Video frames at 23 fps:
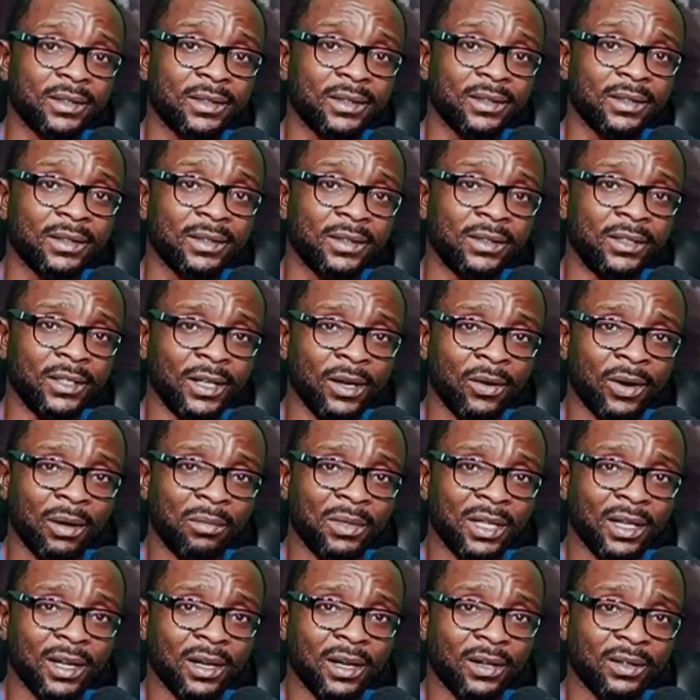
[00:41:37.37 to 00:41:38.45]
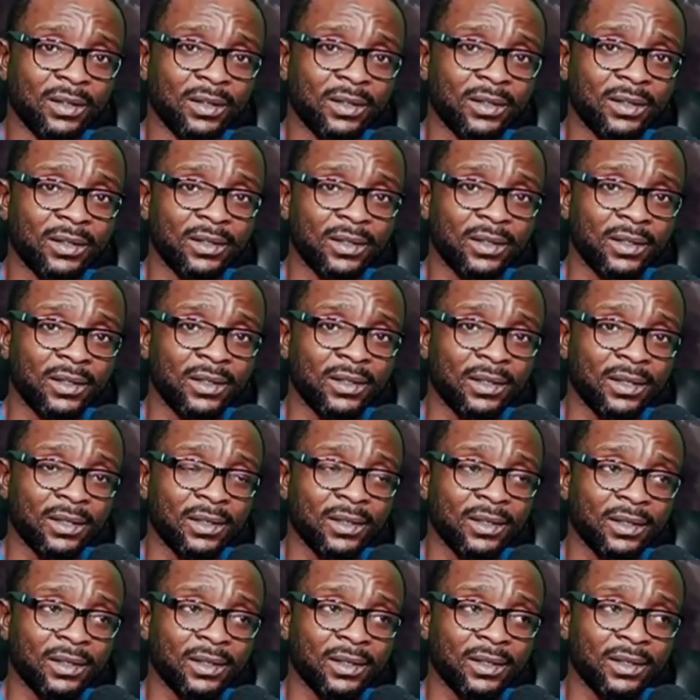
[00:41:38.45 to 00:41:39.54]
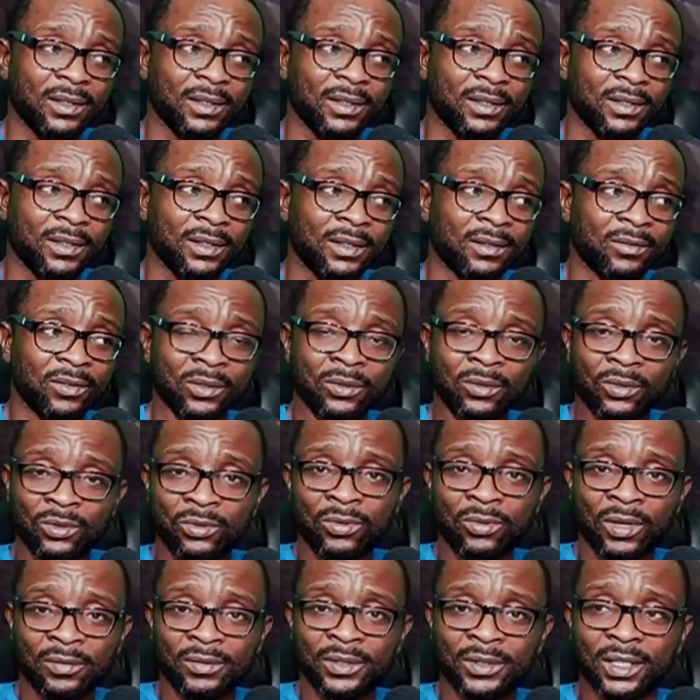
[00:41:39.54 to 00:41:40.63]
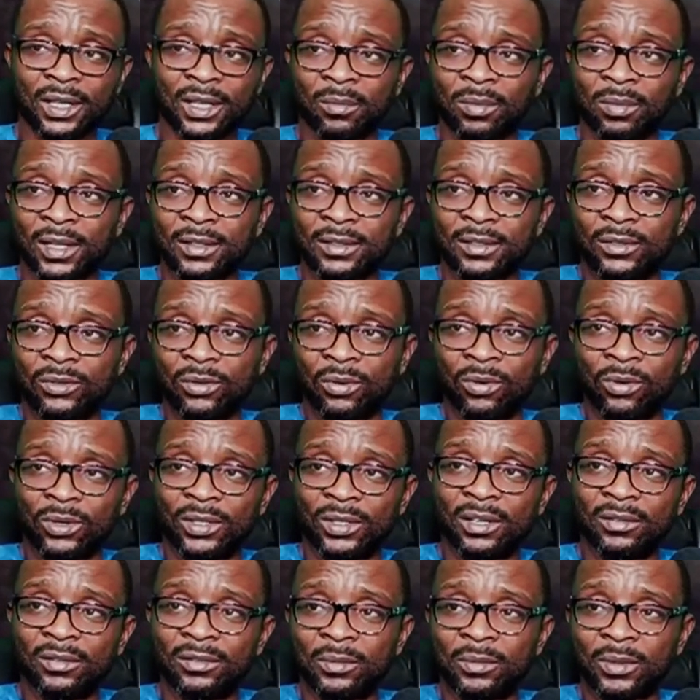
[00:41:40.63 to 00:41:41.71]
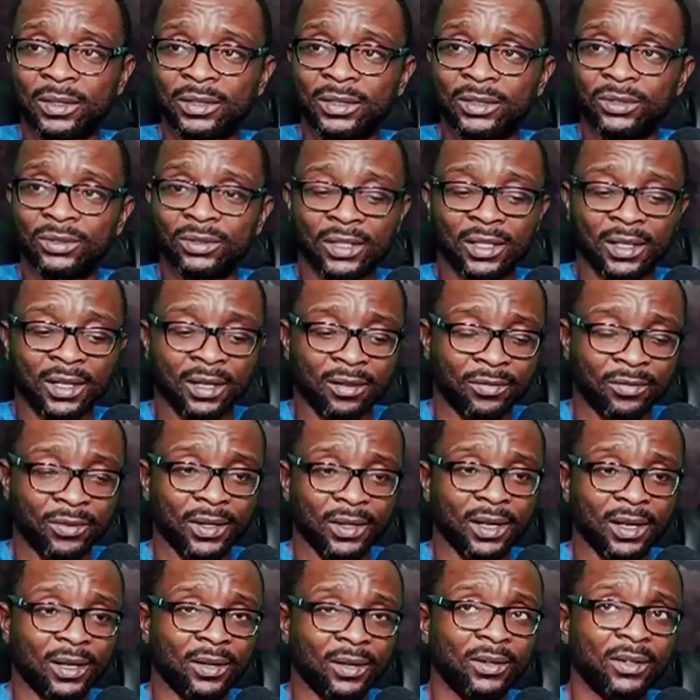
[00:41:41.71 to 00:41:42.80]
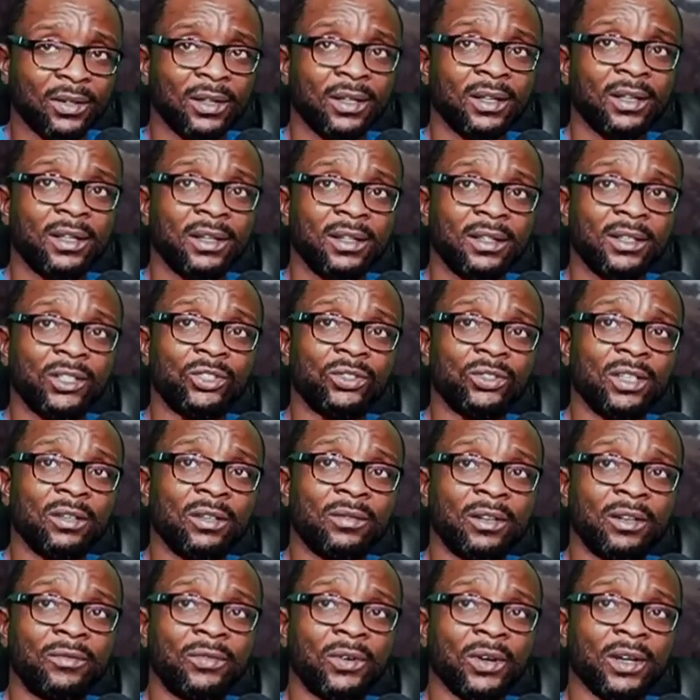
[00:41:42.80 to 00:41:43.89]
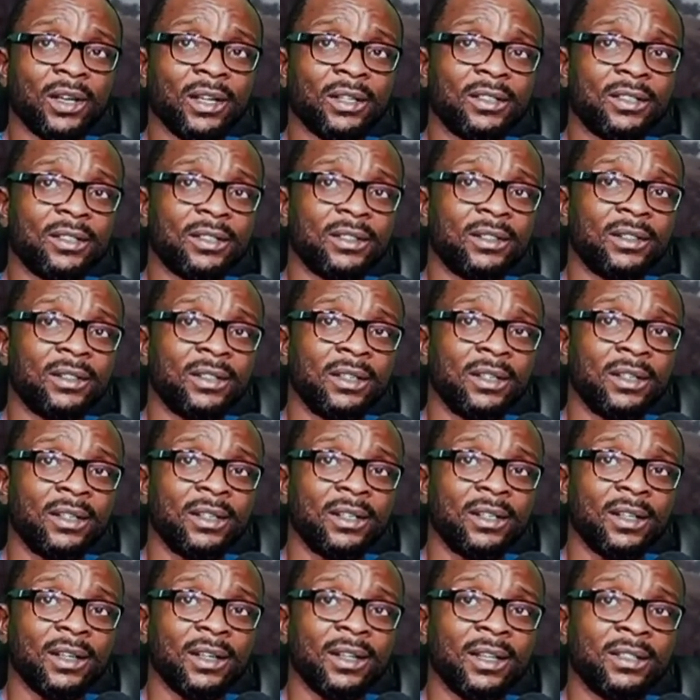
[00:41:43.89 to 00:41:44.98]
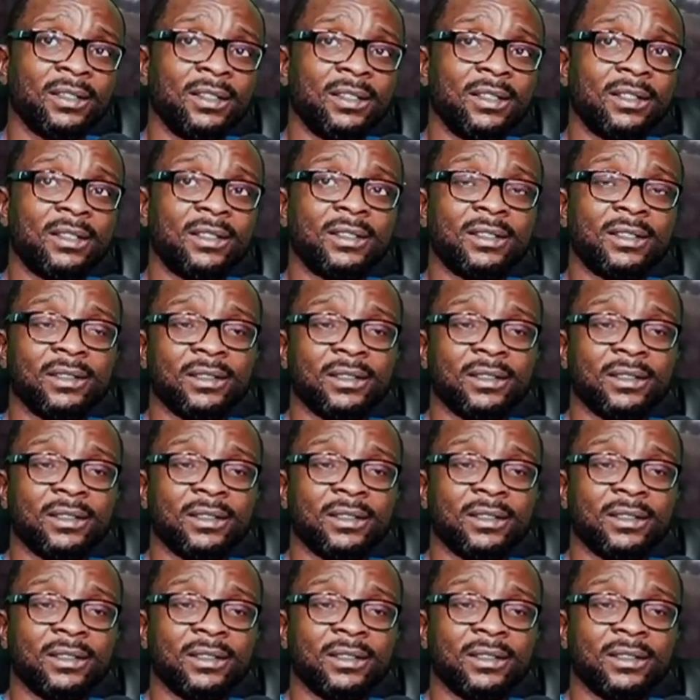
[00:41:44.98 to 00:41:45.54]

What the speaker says: You get what I mean now? And for those who have the capacity to hold everybody together for now, they should never forget that that is